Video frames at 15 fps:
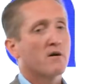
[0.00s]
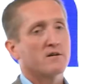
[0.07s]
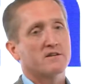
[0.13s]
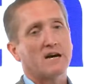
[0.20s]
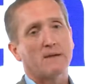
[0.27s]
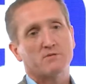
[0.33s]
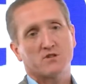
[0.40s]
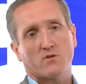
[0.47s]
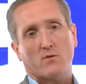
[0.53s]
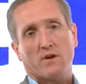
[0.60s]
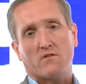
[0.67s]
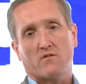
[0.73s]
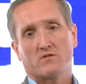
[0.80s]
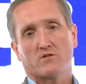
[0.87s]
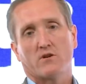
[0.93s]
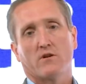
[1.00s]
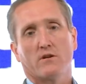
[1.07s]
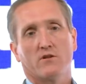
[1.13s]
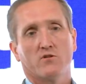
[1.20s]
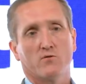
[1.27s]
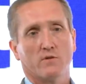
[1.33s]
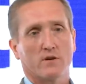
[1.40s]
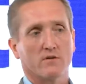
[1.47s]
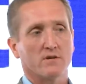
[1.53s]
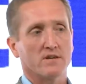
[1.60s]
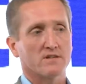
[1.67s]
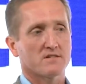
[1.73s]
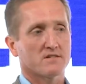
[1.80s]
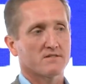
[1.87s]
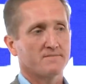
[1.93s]
adoption rates are starting to
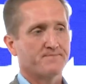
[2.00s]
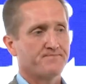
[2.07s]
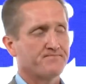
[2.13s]
increase.